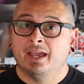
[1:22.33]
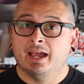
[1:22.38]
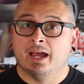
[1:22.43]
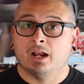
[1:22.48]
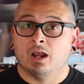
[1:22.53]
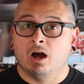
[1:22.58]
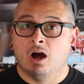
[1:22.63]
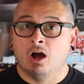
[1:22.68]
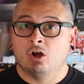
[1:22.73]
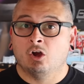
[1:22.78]

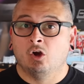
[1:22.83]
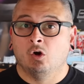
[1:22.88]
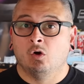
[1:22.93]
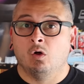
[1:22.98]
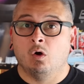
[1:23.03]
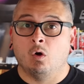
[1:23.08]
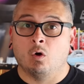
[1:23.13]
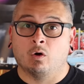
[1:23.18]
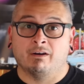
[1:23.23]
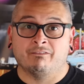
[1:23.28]
an
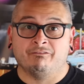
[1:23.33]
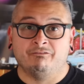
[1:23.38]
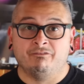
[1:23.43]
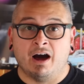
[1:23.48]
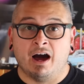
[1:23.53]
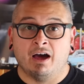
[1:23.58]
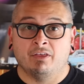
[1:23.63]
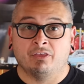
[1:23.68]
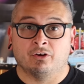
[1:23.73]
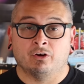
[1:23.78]
uncle, or a
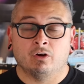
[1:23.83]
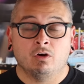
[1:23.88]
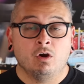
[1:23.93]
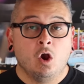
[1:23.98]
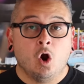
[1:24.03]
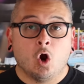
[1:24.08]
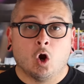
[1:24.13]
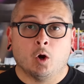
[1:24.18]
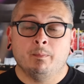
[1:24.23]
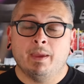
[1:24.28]
father,
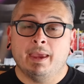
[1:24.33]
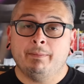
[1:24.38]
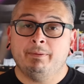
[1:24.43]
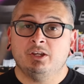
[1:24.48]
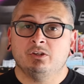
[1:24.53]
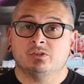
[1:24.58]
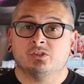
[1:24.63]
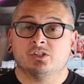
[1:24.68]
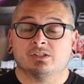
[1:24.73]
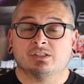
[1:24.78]
or
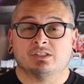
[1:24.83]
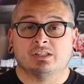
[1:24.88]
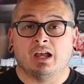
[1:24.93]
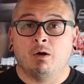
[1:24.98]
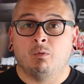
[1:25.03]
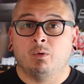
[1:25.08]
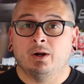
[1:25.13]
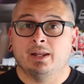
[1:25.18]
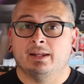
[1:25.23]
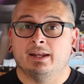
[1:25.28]
maybe you just
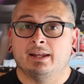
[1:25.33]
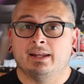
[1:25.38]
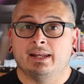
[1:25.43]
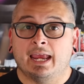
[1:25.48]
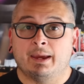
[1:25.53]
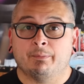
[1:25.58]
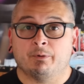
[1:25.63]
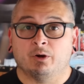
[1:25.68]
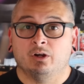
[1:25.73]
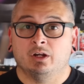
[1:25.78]
saw one in a
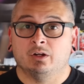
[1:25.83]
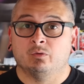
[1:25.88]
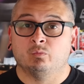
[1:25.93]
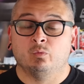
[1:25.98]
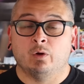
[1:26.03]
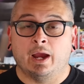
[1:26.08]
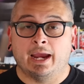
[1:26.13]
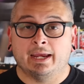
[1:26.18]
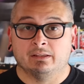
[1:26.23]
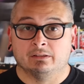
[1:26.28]
neighborhood
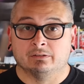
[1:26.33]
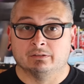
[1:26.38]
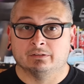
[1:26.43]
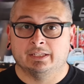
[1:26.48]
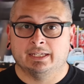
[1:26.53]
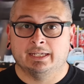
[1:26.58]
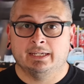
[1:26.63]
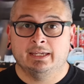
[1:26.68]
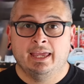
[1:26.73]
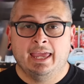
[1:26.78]

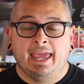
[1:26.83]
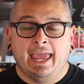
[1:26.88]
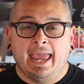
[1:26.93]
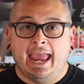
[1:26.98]
regularly